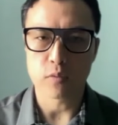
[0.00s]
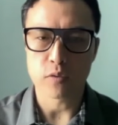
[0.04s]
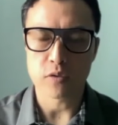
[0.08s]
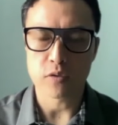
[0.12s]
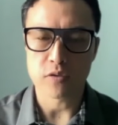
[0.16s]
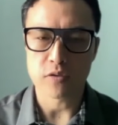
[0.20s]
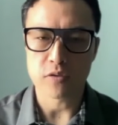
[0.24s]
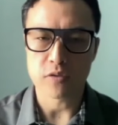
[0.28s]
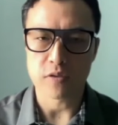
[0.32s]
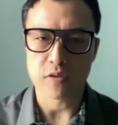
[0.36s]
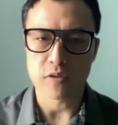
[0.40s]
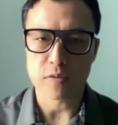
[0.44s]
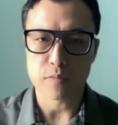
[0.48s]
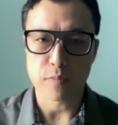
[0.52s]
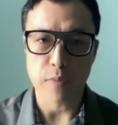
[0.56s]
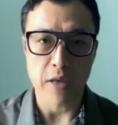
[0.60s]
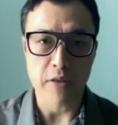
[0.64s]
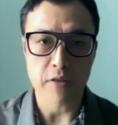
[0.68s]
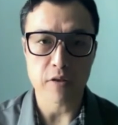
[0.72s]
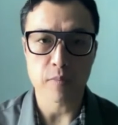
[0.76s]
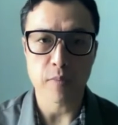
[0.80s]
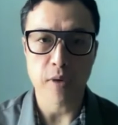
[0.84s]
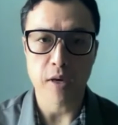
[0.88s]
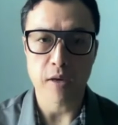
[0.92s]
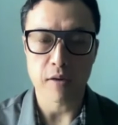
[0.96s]
which is this
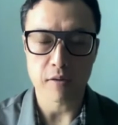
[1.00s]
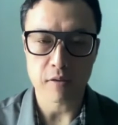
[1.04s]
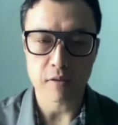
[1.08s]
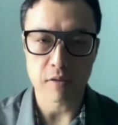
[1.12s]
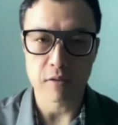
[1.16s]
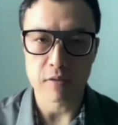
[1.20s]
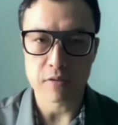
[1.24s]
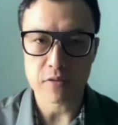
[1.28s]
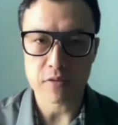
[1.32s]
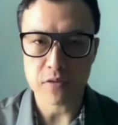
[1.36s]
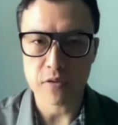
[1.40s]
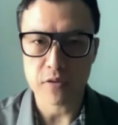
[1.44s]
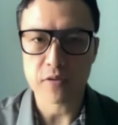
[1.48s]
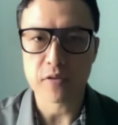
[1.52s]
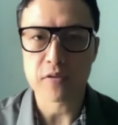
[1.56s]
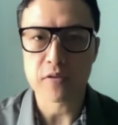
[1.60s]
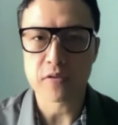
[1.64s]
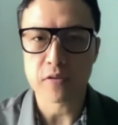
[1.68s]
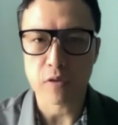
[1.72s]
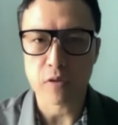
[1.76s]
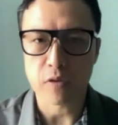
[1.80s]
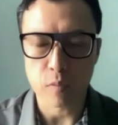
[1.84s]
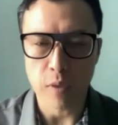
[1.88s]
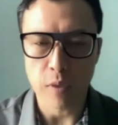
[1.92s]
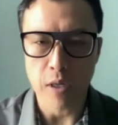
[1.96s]
mathematical
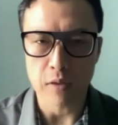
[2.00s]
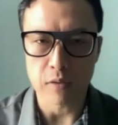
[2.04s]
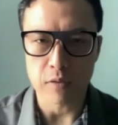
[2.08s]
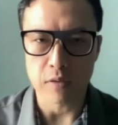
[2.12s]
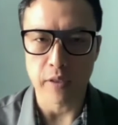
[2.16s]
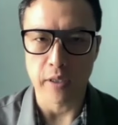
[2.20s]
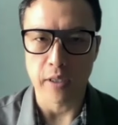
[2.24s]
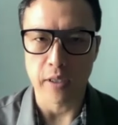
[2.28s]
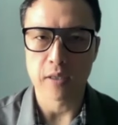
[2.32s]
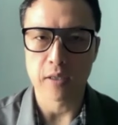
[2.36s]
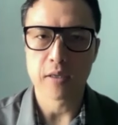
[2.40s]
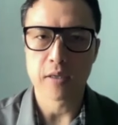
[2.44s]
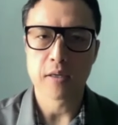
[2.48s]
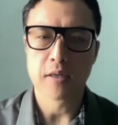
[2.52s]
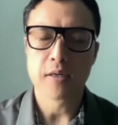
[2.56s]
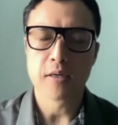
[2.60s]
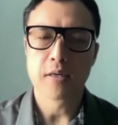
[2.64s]
statistical modeling.